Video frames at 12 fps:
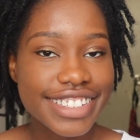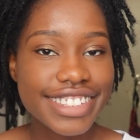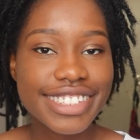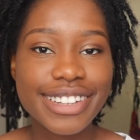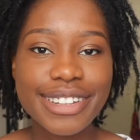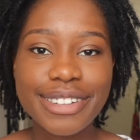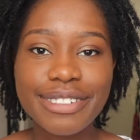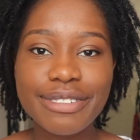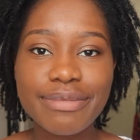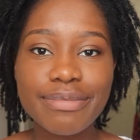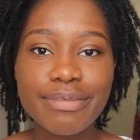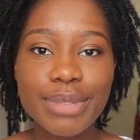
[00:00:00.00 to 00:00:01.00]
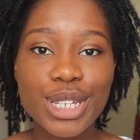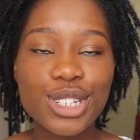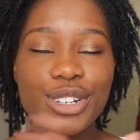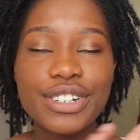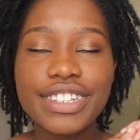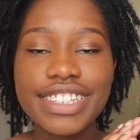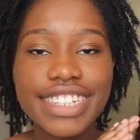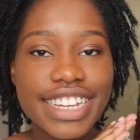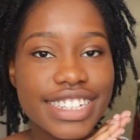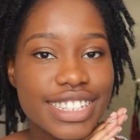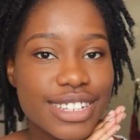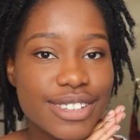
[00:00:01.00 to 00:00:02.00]
So be sure to
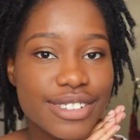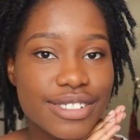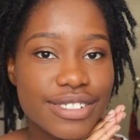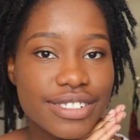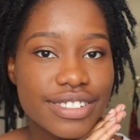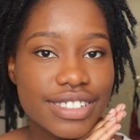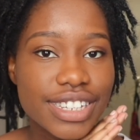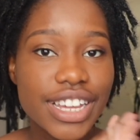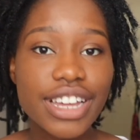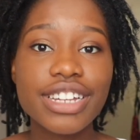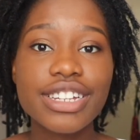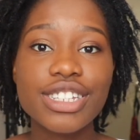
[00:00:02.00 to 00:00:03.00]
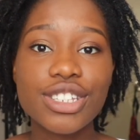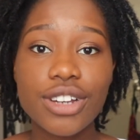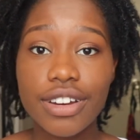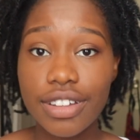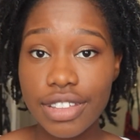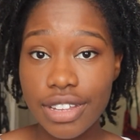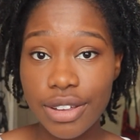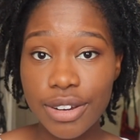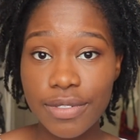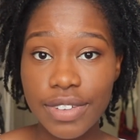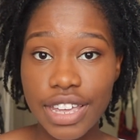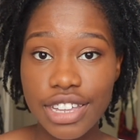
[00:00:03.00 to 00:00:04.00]
stay tuned, turn on the
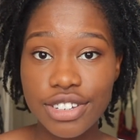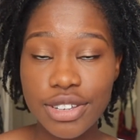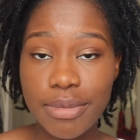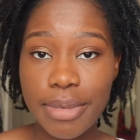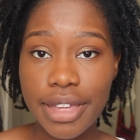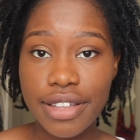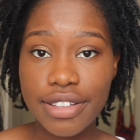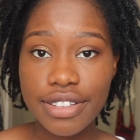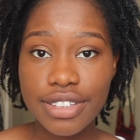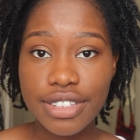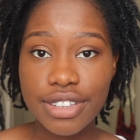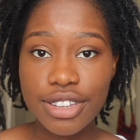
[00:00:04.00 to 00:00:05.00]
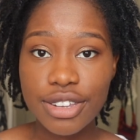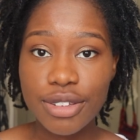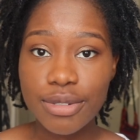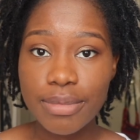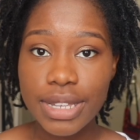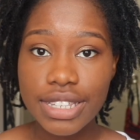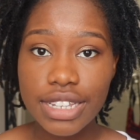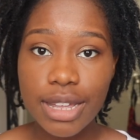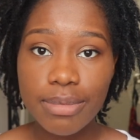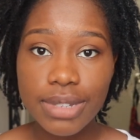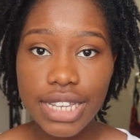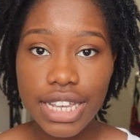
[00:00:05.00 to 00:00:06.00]
notification bell so you don't miss an
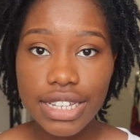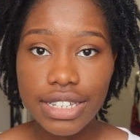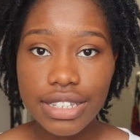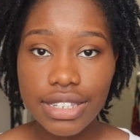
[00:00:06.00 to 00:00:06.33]
update.